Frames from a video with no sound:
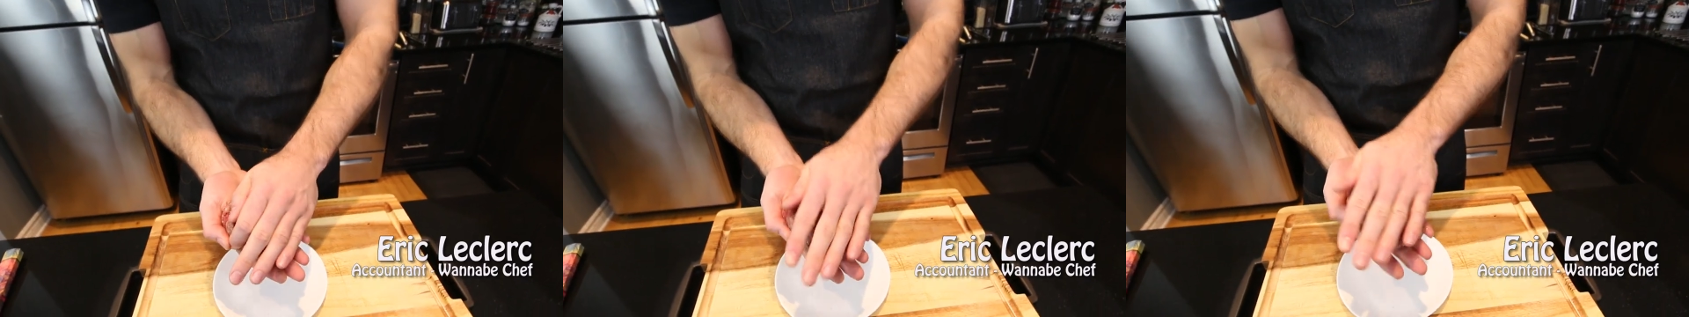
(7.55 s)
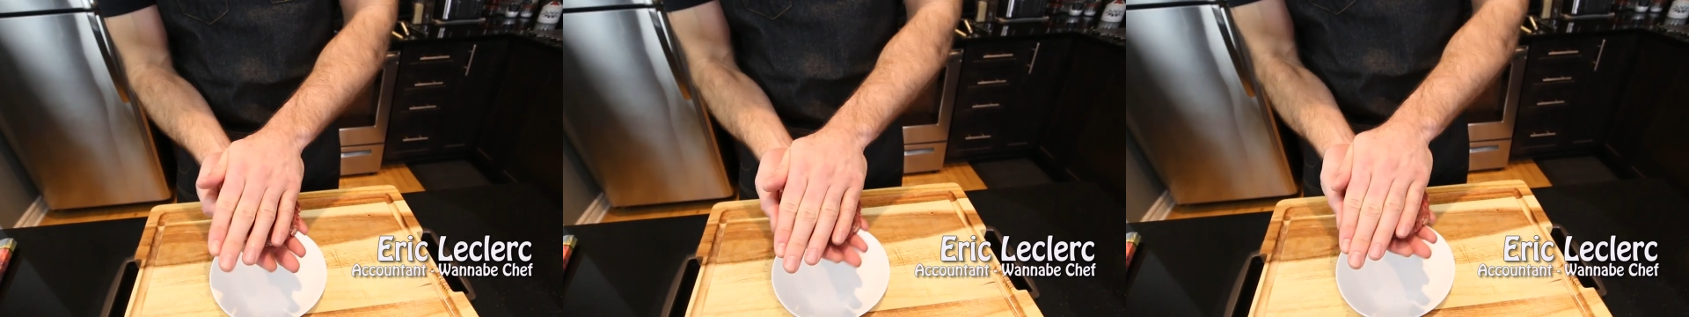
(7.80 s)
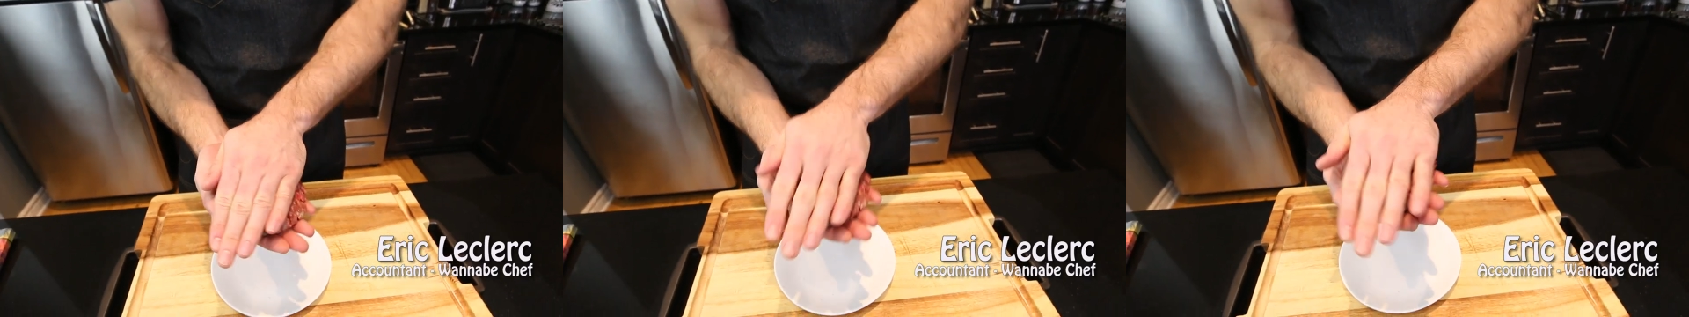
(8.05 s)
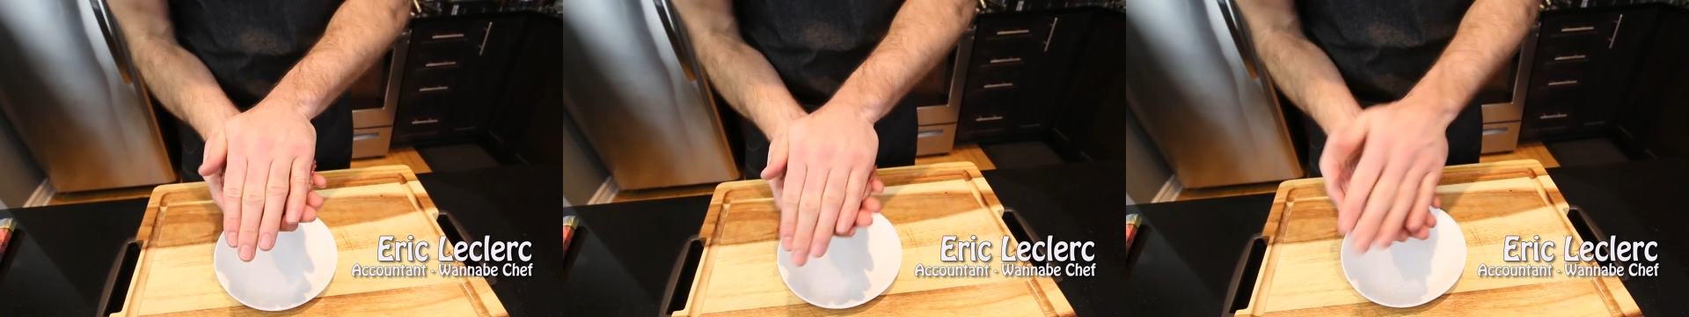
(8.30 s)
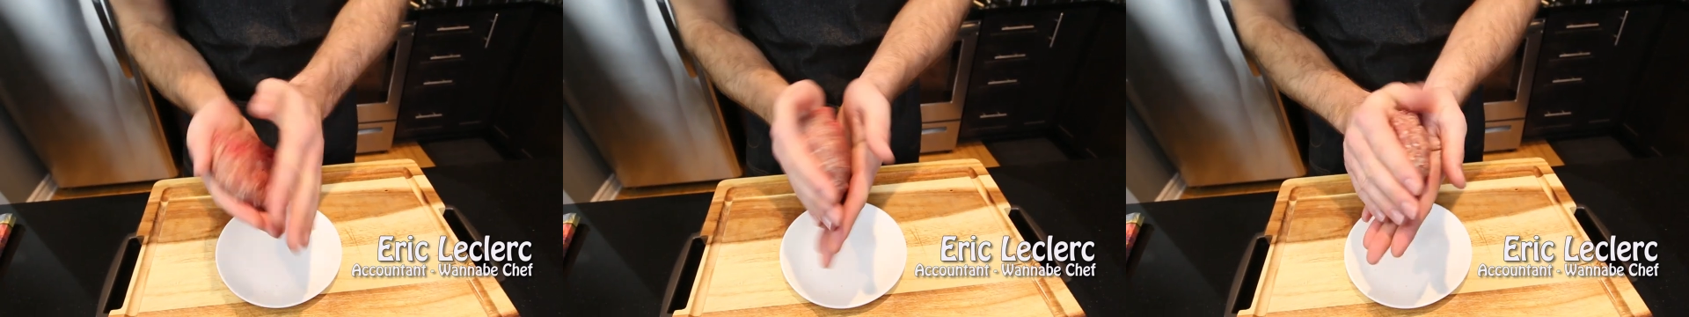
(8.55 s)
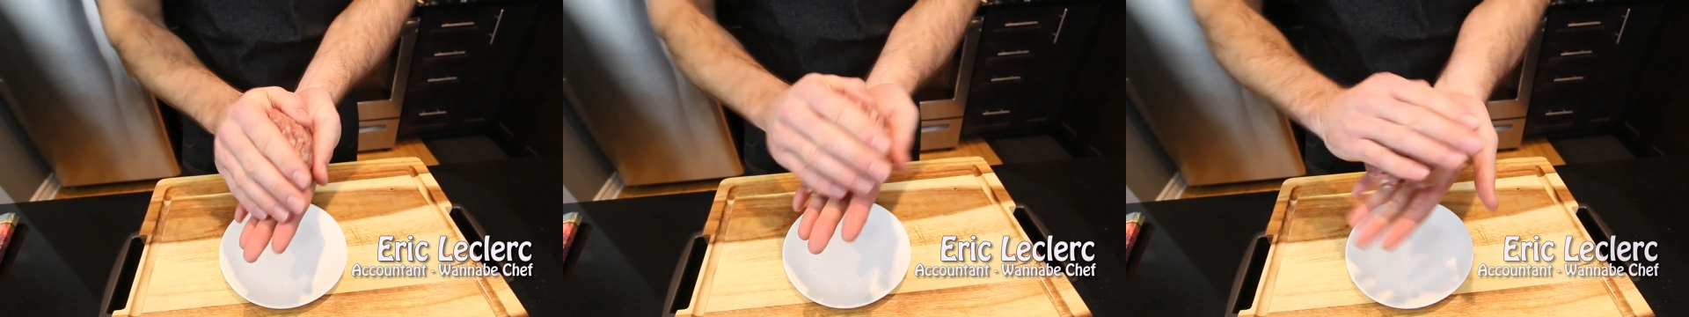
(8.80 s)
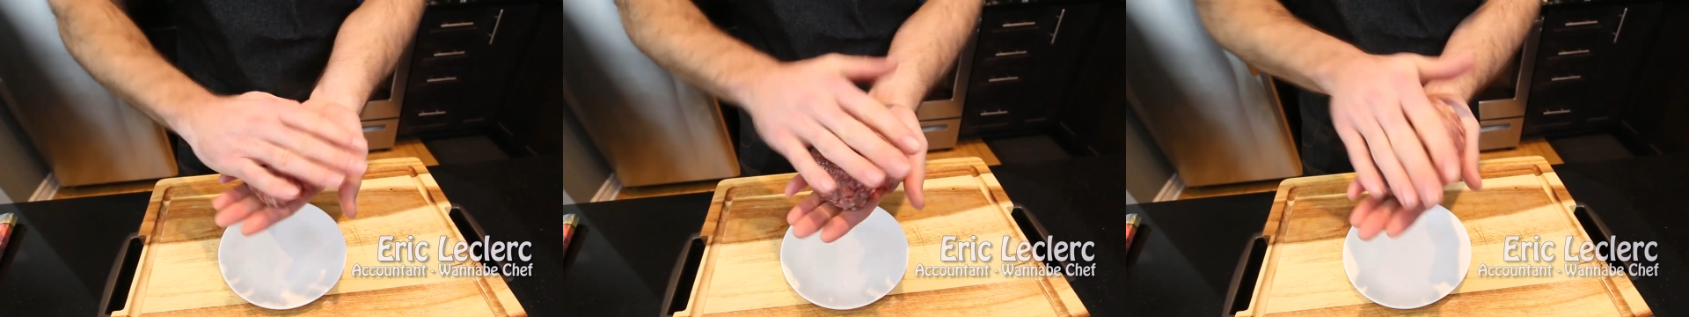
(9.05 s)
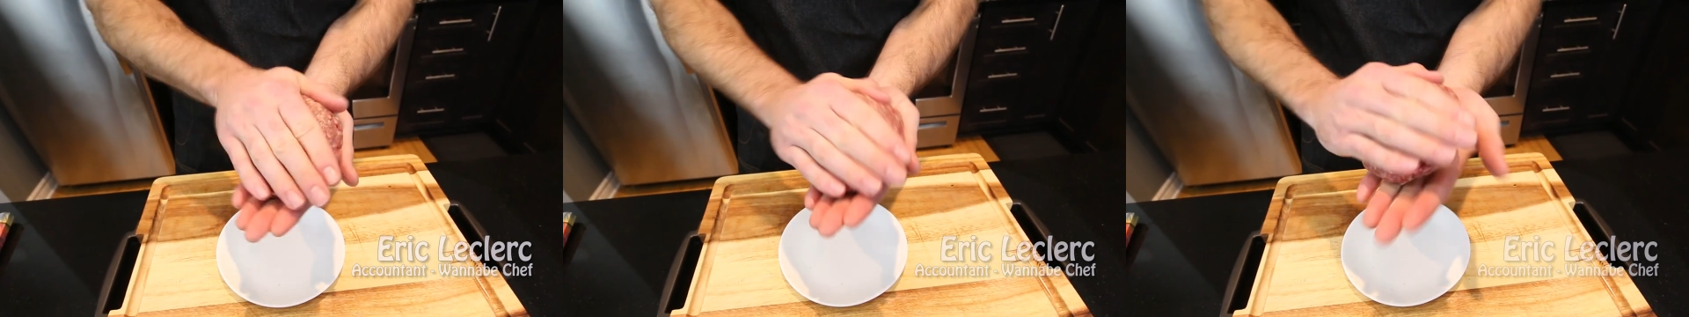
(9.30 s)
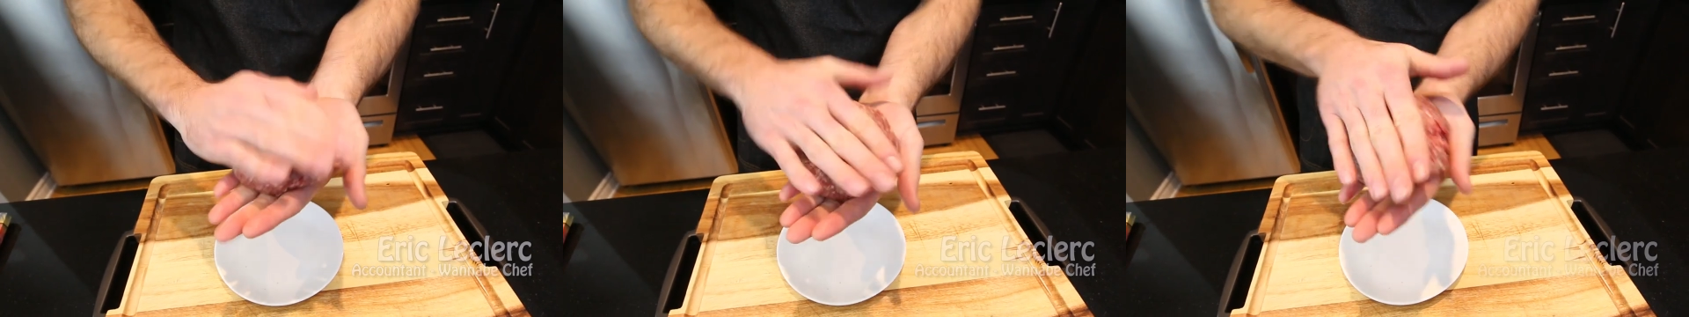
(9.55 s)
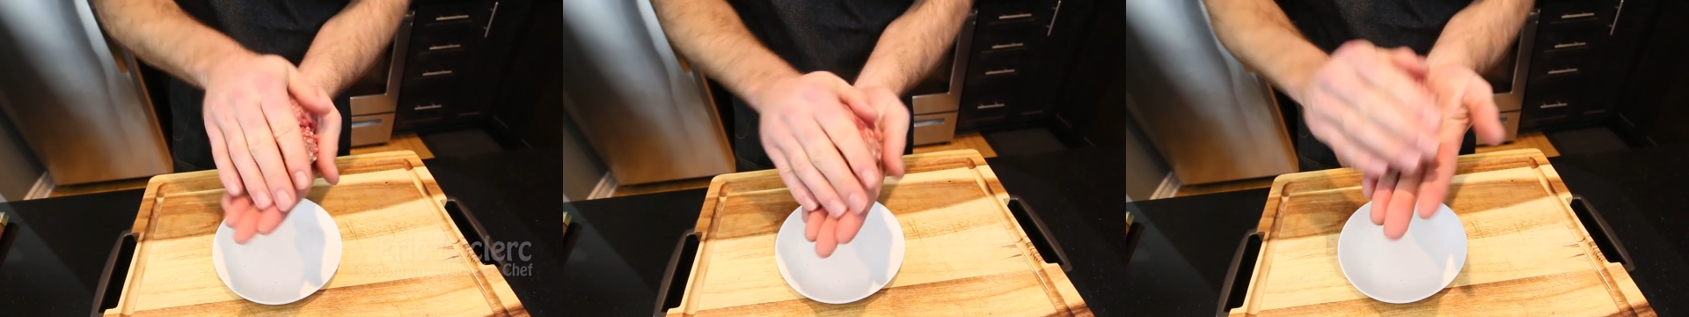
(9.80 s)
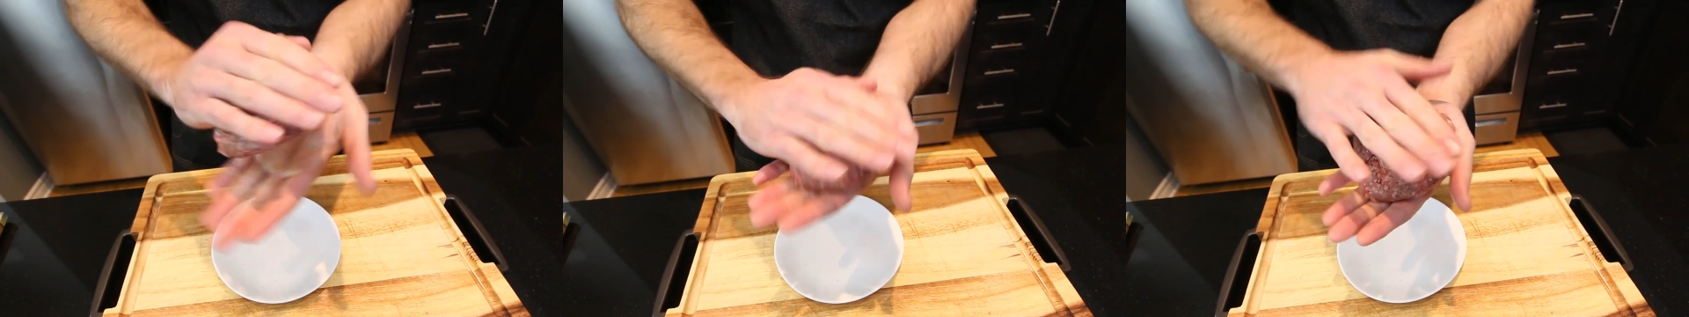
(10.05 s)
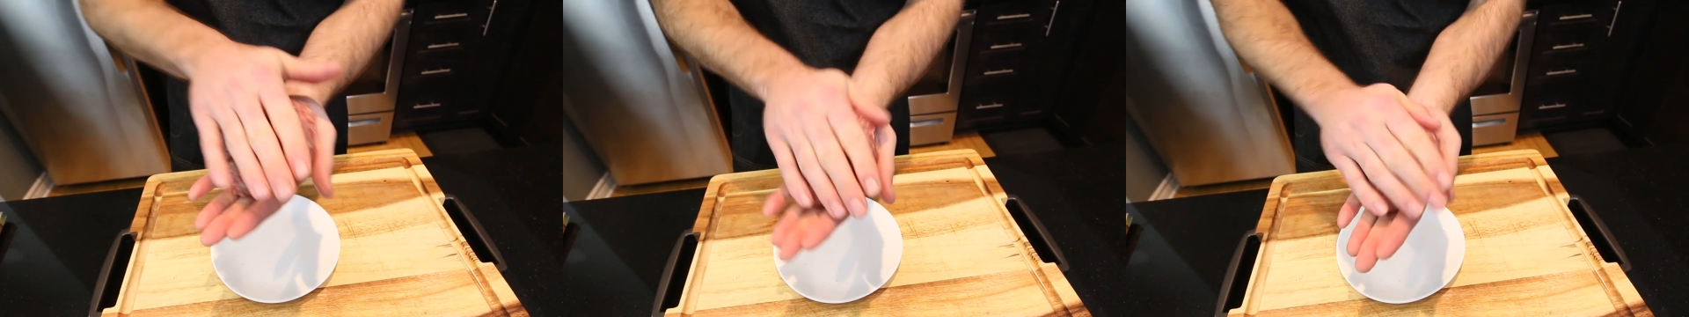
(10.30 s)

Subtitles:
[unreadable: no face in view]